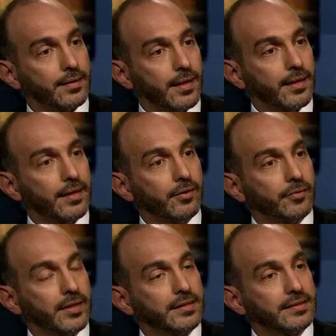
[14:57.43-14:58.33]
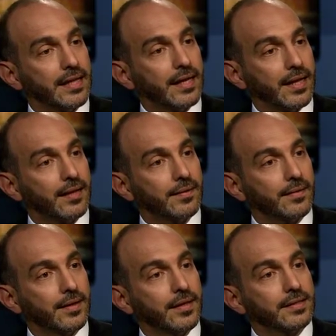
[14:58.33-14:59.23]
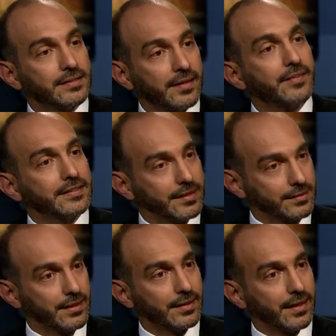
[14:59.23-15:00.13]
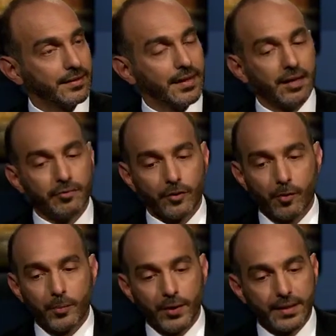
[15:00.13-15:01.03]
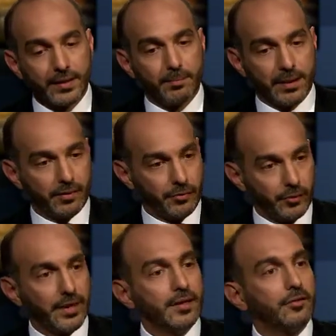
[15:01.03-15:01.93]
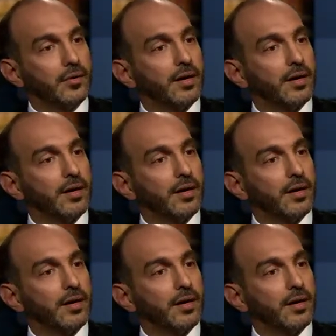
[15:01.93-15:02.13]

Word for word: any of these telehealth services that are telephone operated, but if you need to